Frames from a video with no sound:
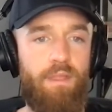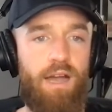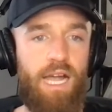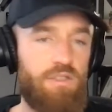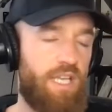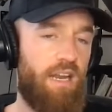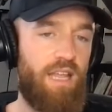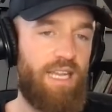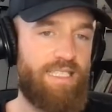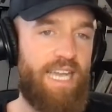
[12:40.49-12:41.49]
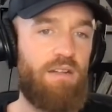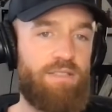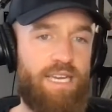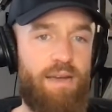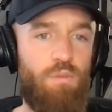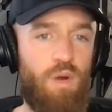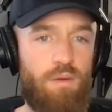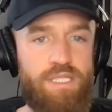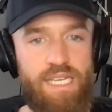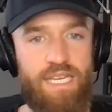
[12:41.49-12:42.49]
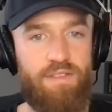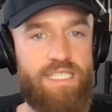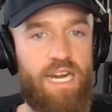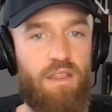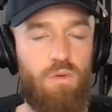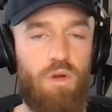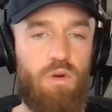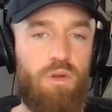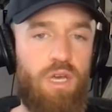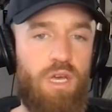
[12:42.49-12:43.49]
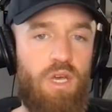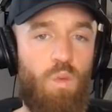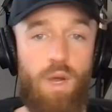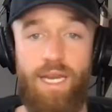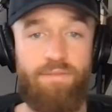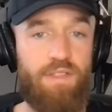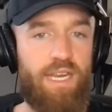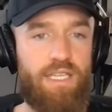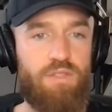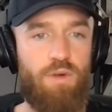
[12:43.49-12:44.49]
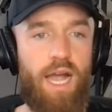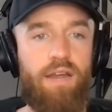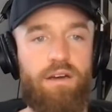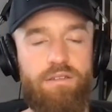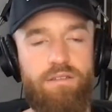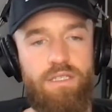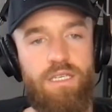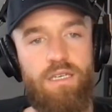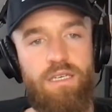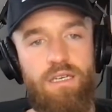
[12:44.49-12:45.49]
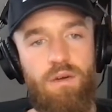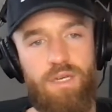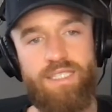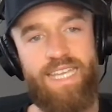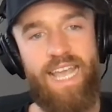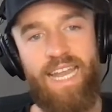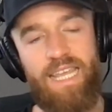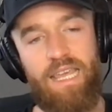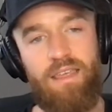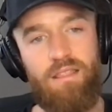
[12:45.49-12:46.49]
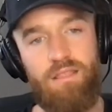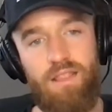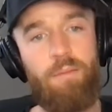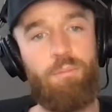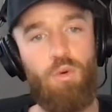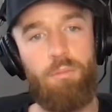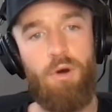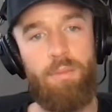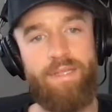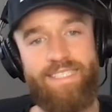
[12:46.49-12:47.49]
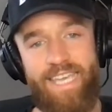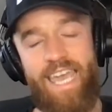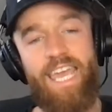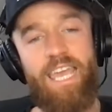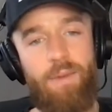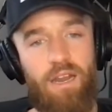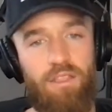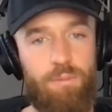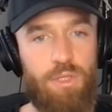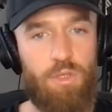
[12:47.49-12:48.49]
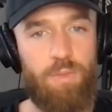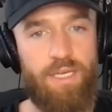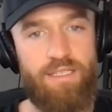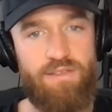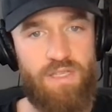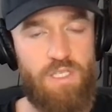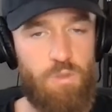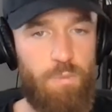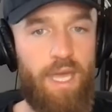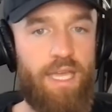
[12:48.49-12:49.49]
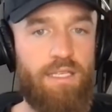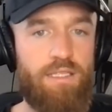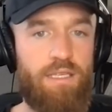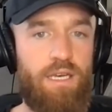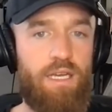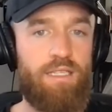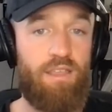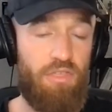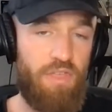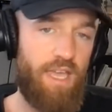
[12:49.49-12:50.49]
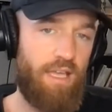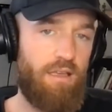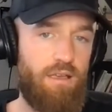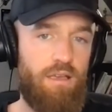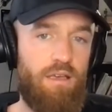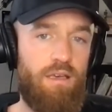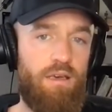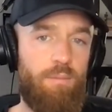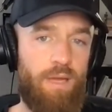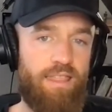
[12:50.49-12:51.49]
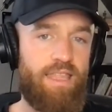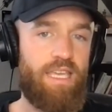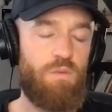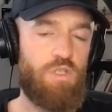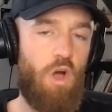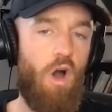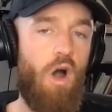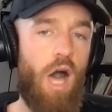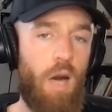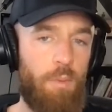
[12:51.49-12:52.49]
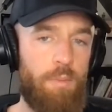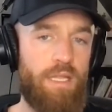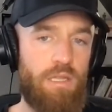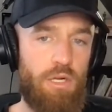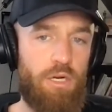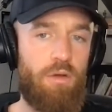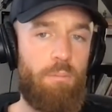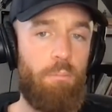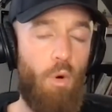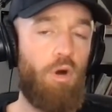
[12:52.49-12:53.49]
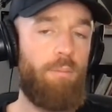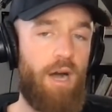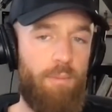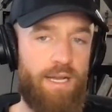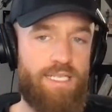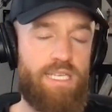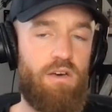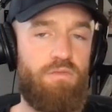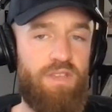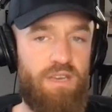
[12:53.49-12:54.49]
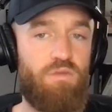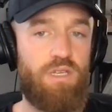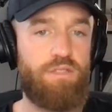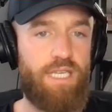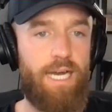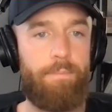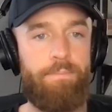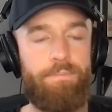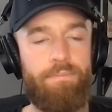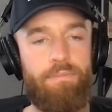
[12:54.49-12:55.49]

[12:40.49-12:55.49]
I also had a lot of downtime when I was sitting on the side of the road waiting for the next rider. I wouldn't say any light bulb moments came out of the blue because of this space to think, but I think it was all helping me learn more about myself in real time.